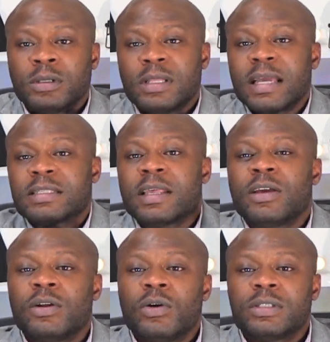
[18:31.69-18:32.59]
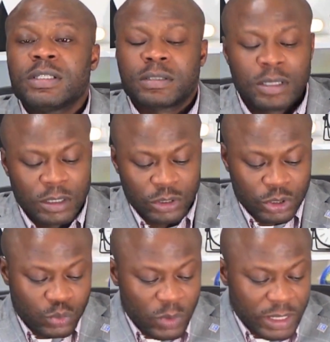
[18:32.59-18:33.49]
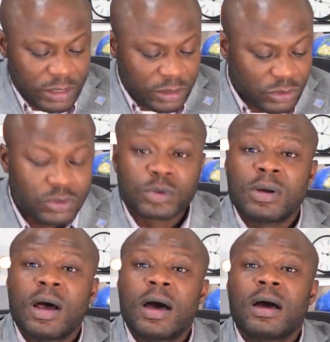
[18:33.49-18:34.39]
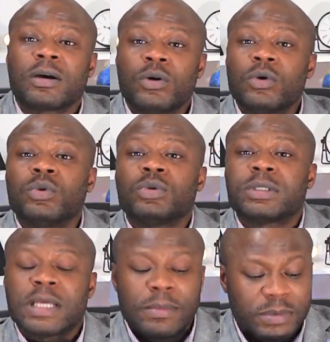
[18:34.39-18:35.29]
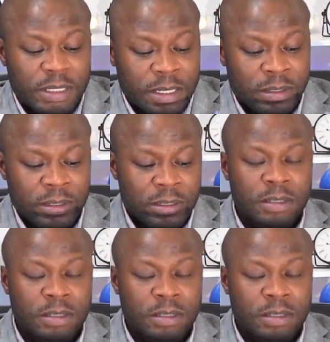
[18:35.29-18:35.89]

next thing you know is this, you just wanted to Google something